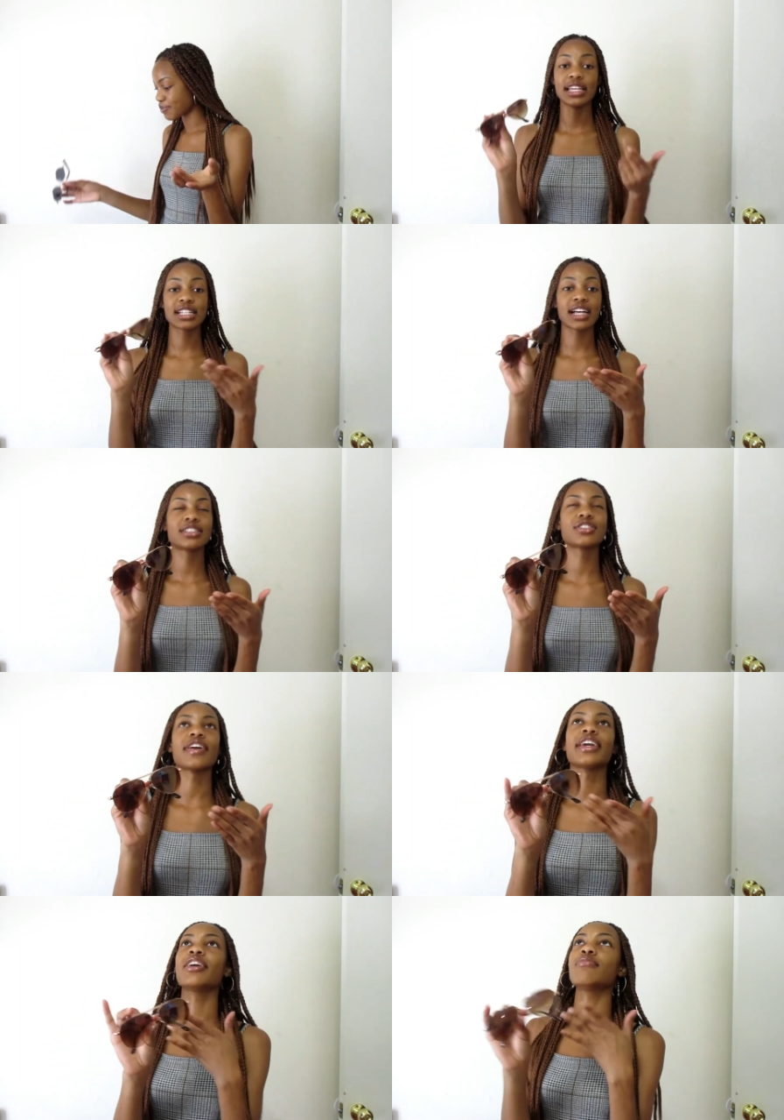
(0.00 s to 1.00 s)
These glasses
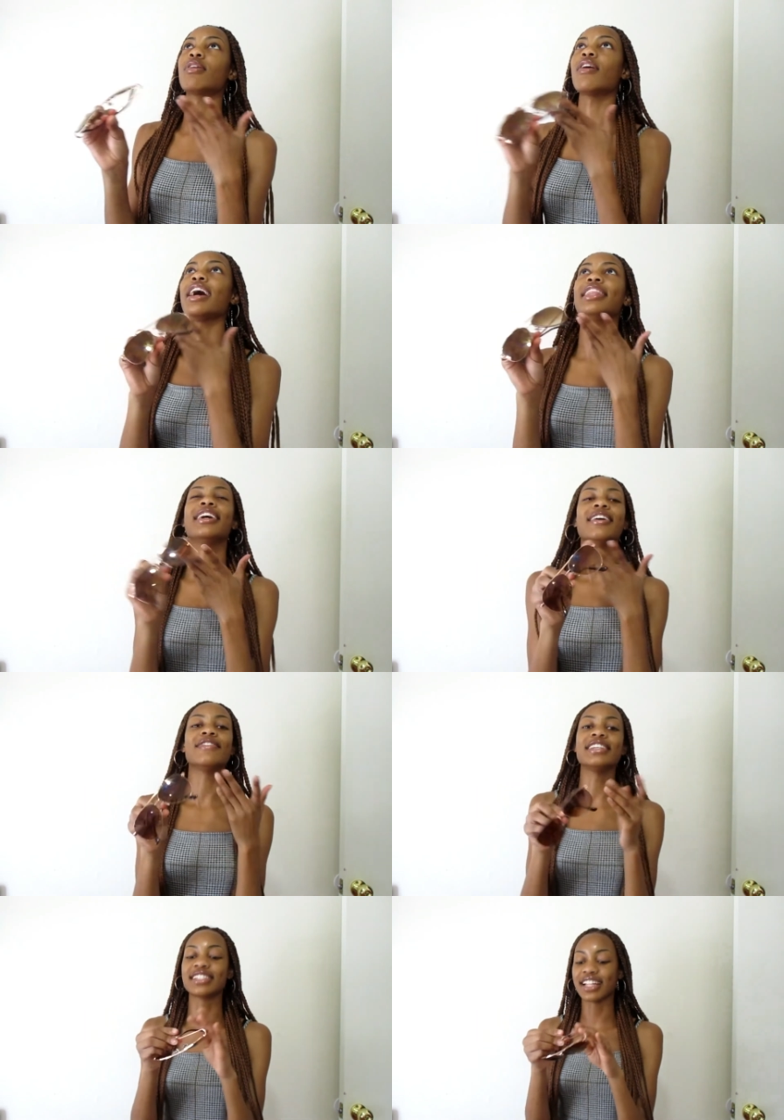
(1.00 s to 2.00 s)
right here, bro, I love
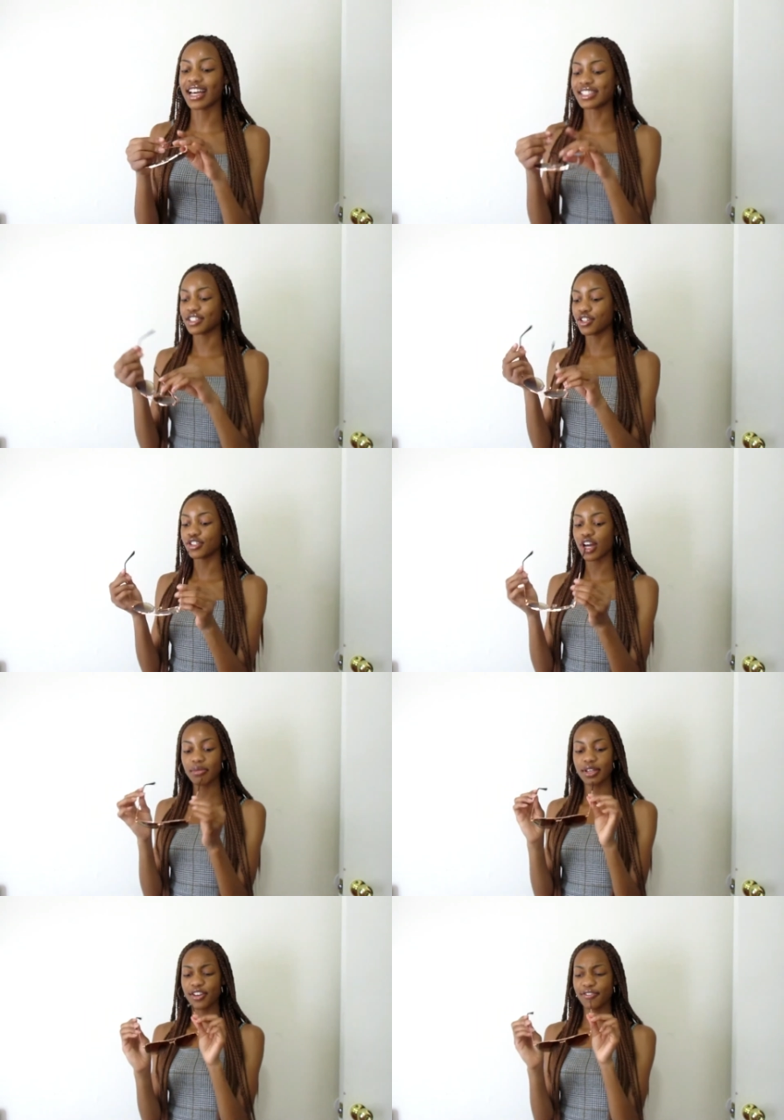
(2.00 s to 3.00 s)
these glasses. They're
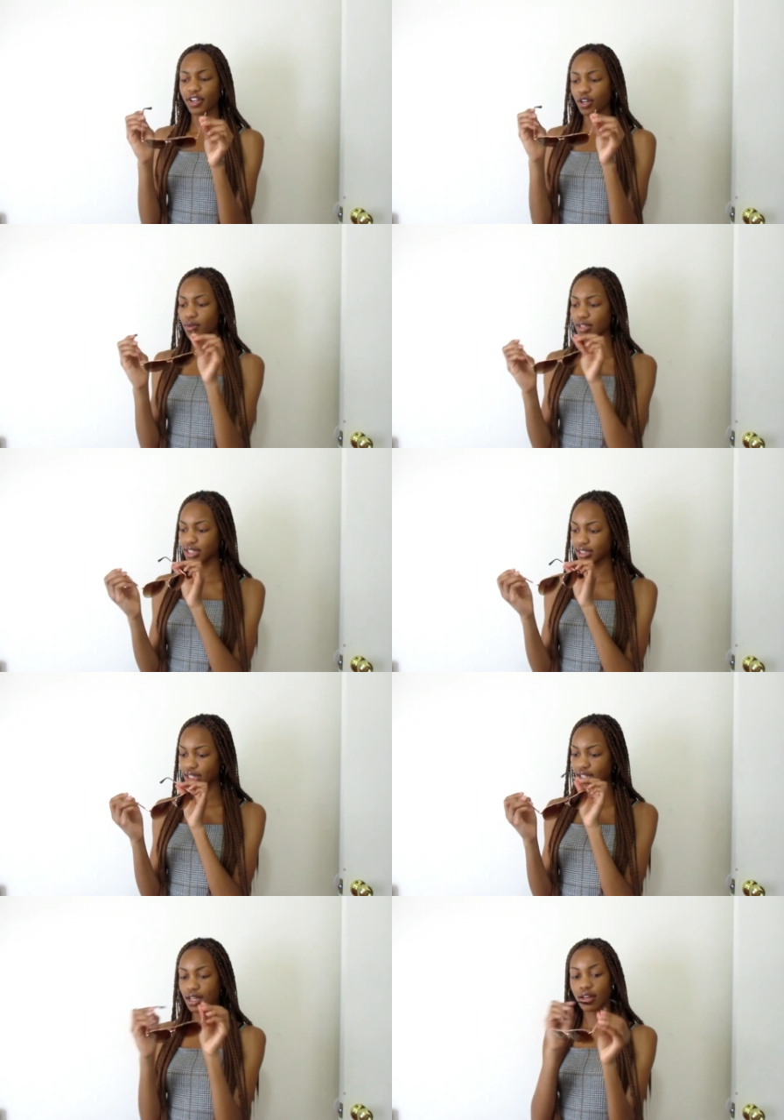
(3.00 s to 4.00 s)
Tommy Hilfiger ones, I
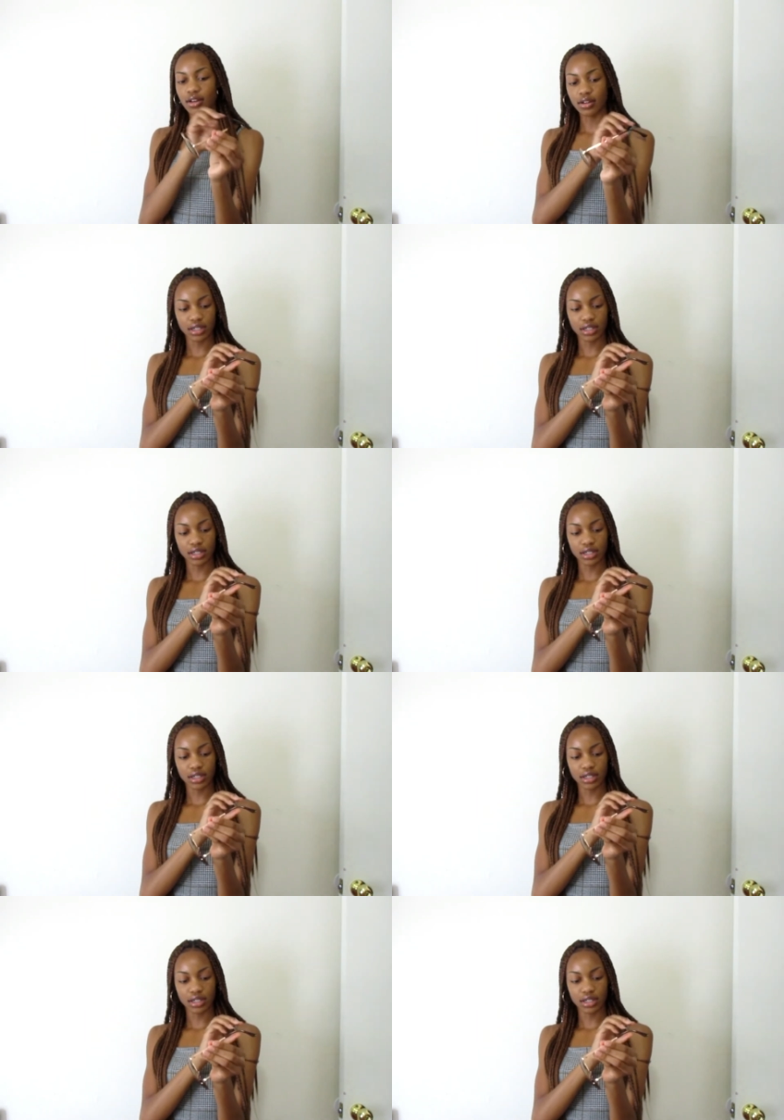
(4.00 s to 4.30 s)
think. Hold